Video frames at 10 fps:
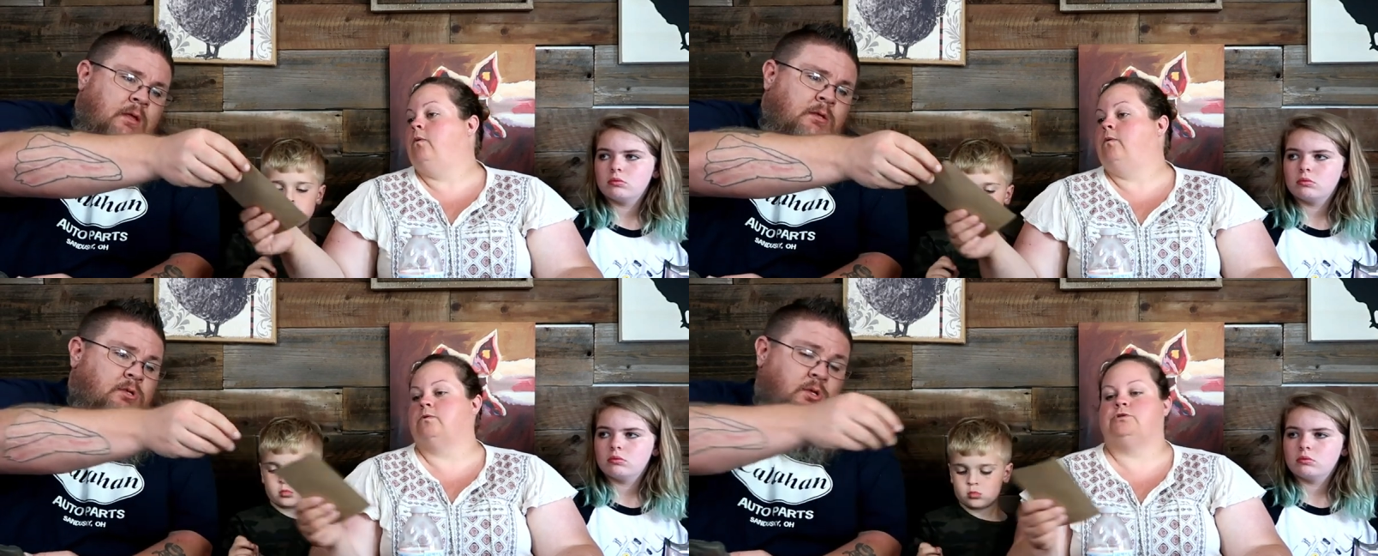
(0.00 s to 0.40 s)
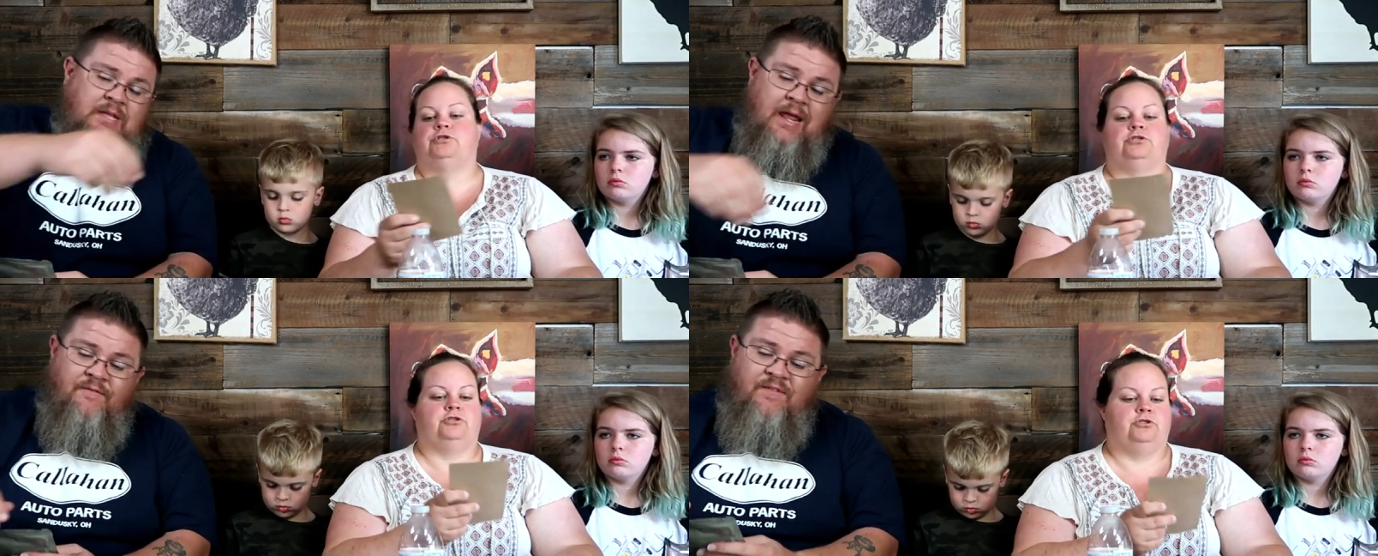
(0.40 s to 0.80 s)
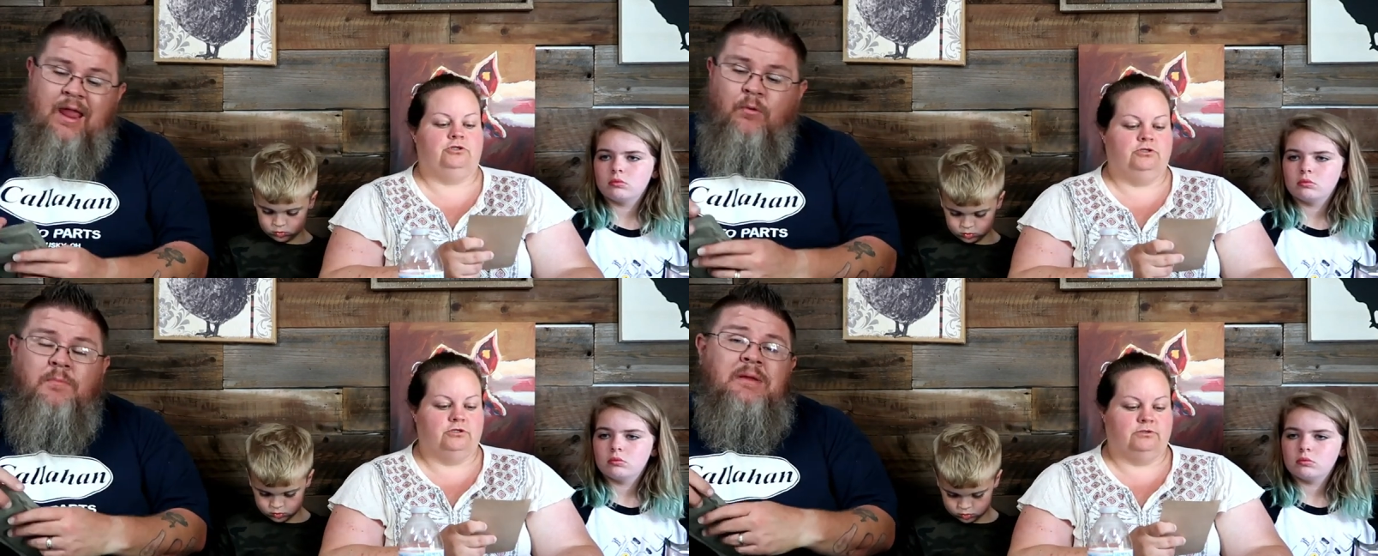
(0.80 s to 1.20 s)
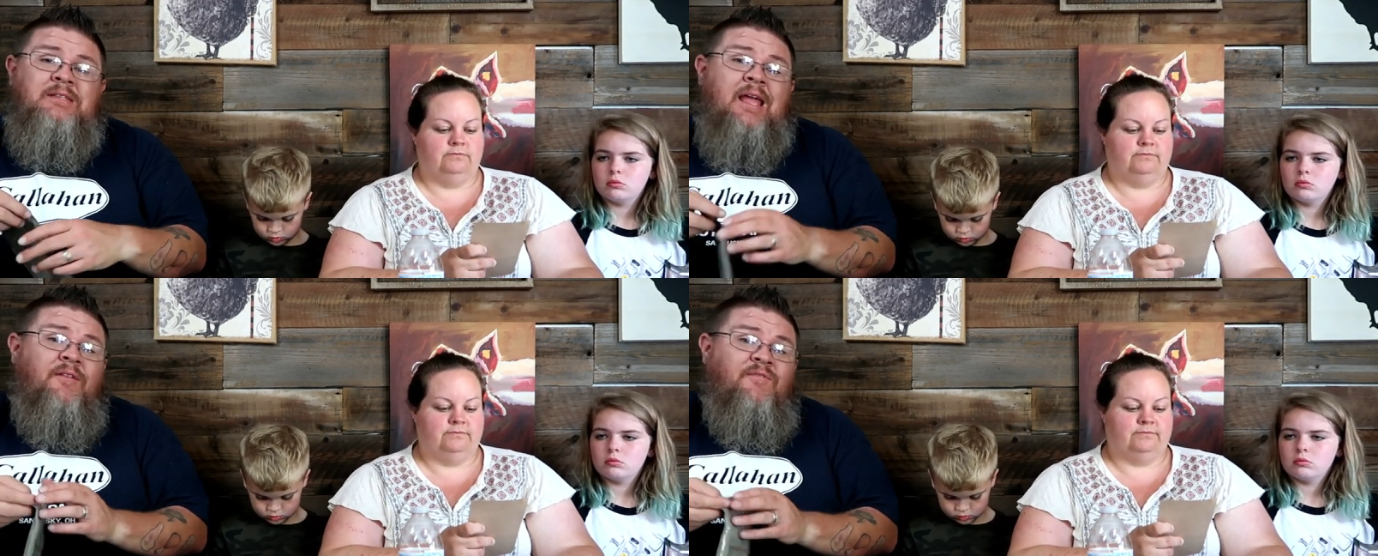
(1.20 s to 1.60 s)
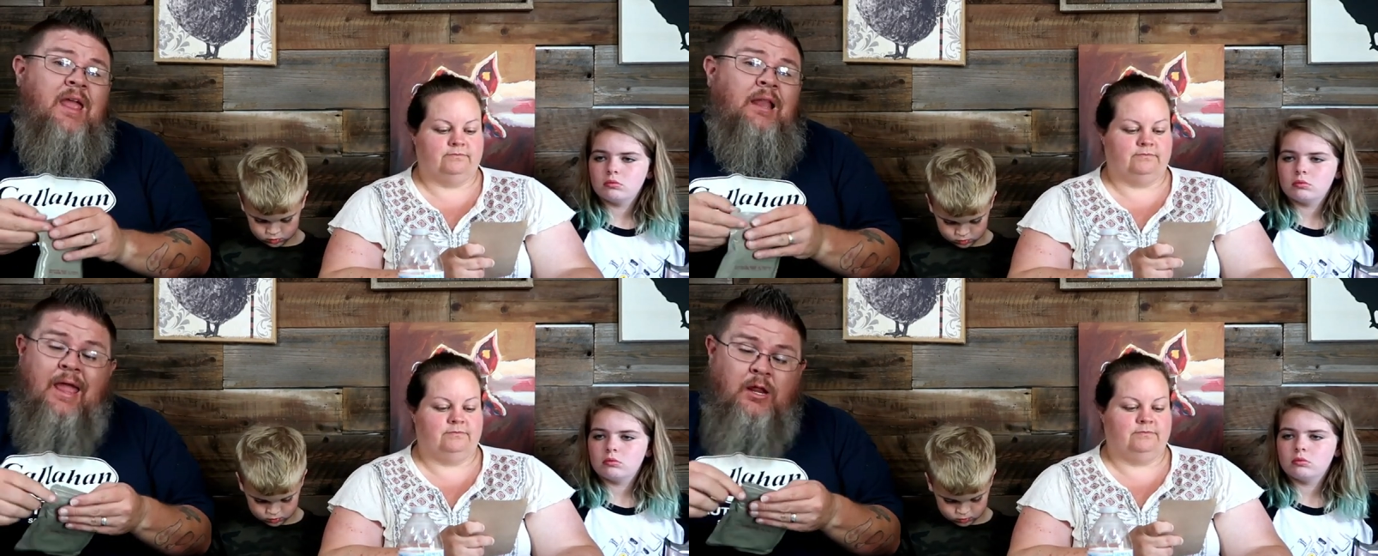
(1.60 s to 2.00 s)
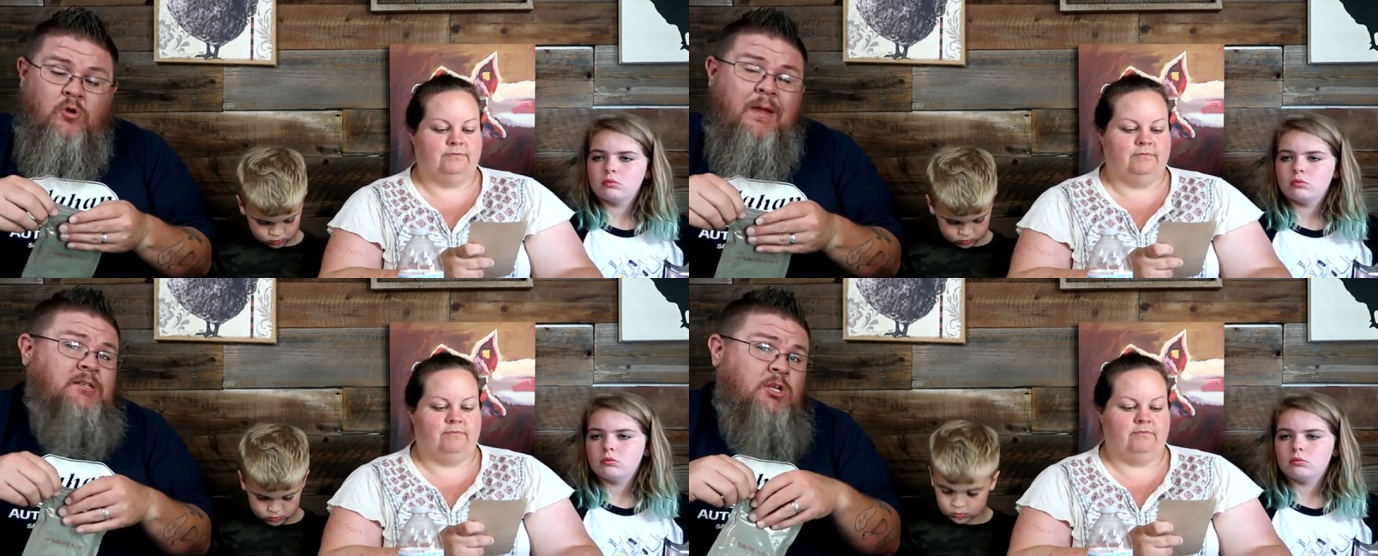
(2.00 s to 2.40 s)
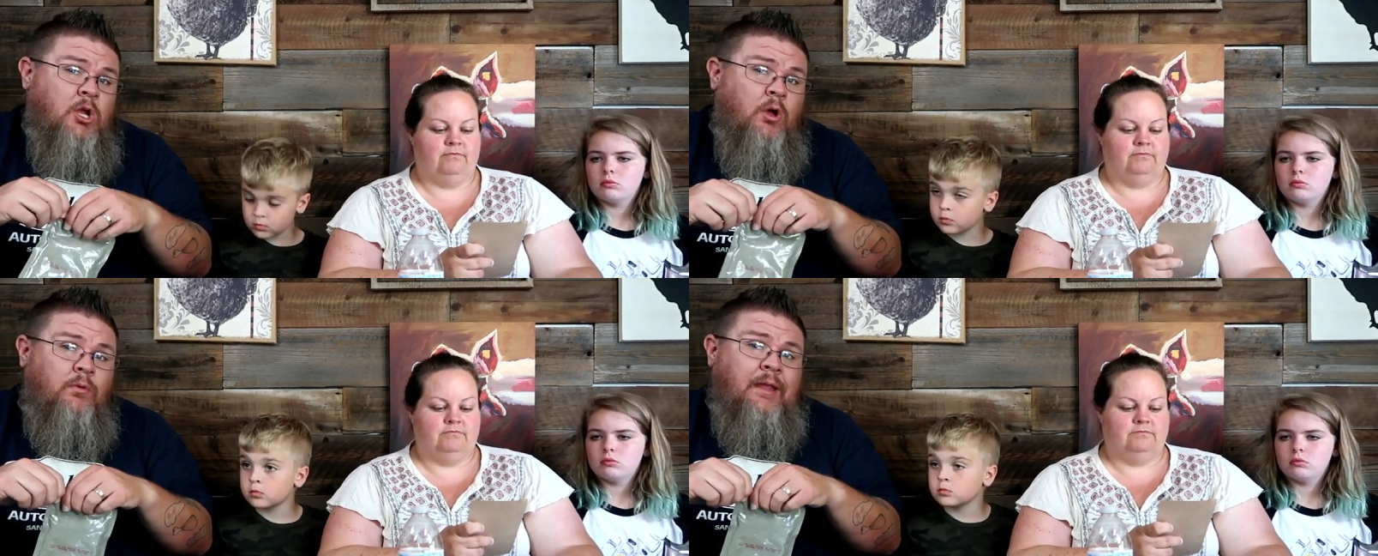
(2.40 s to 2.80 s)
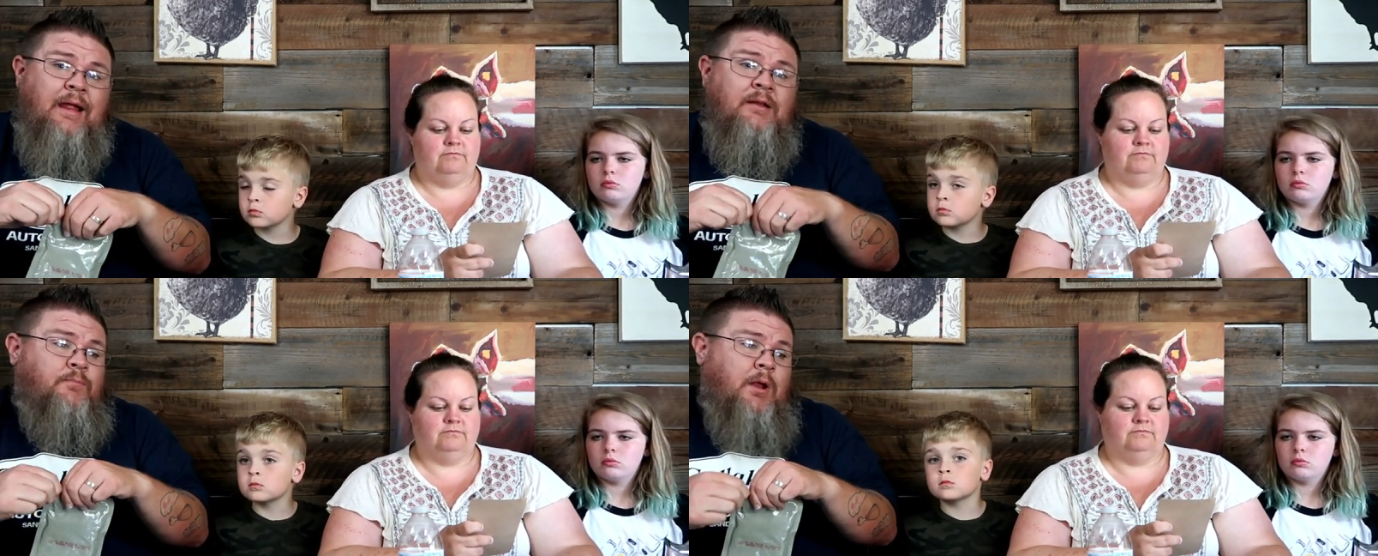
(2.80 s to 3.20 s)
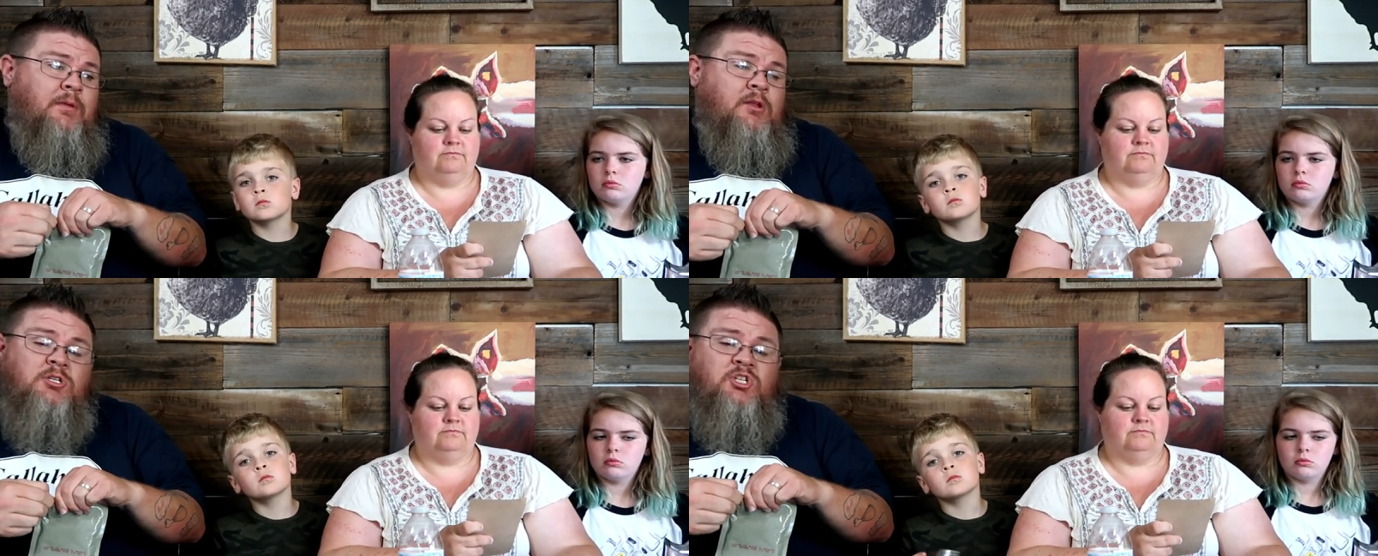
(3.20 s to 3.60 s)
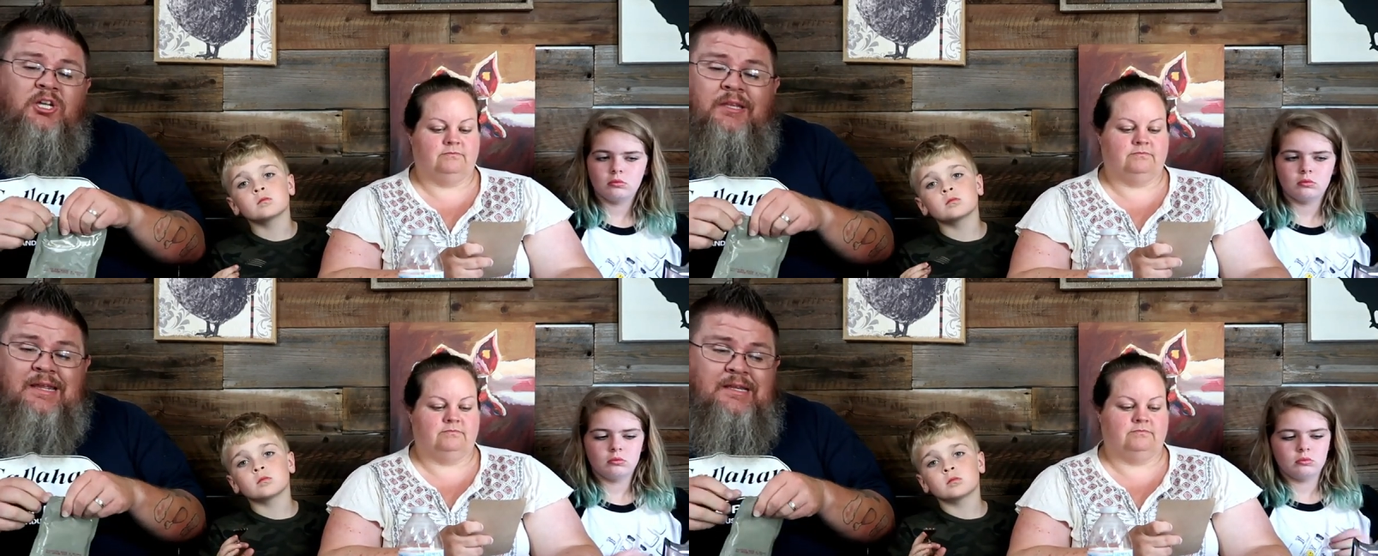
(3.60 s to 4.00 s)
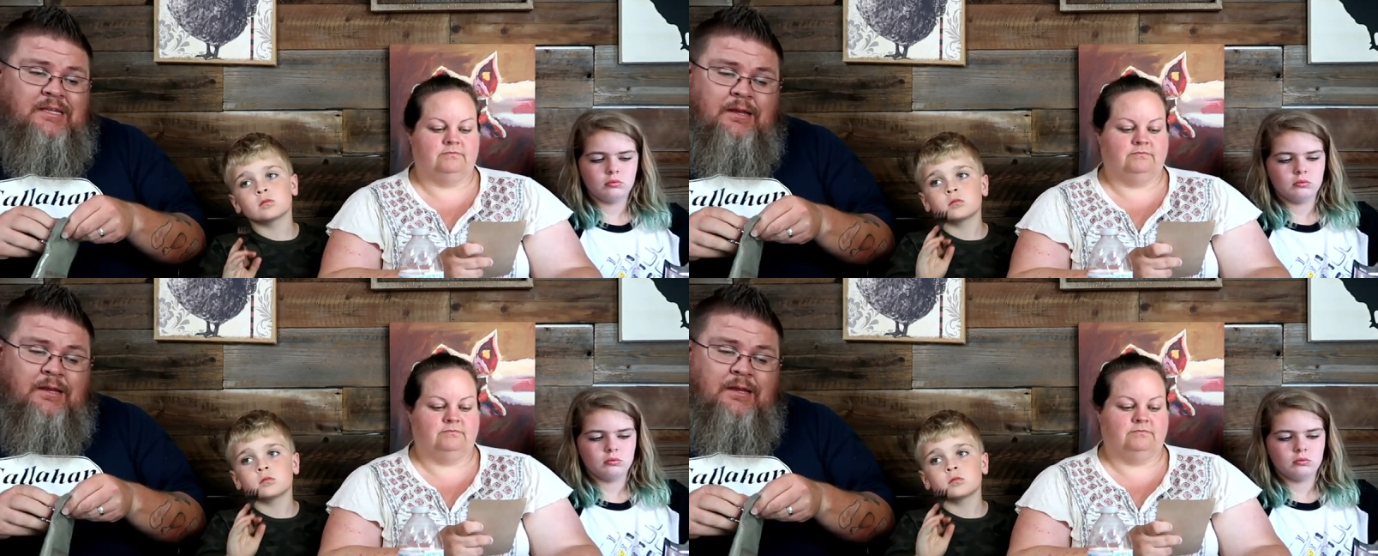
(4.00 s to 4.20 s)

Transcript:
Speaker 1: Oh, So Santa Fe would be Santa Fe like New Mexico, like probably there's chilies